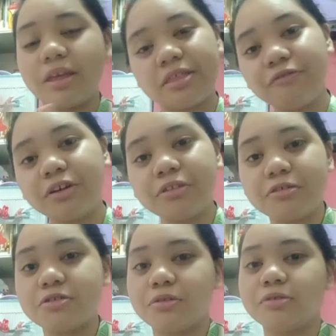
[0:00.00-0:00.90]
different
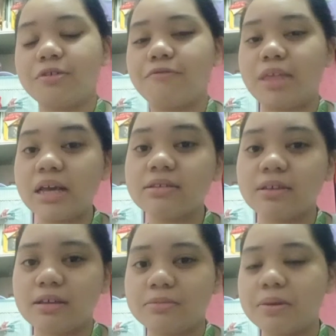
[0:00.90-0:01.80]
results of the
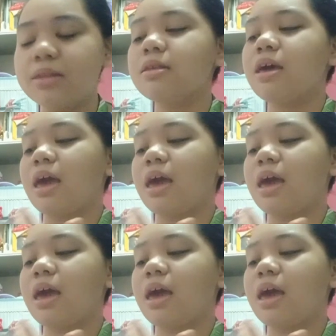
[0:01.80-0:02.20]
assessment,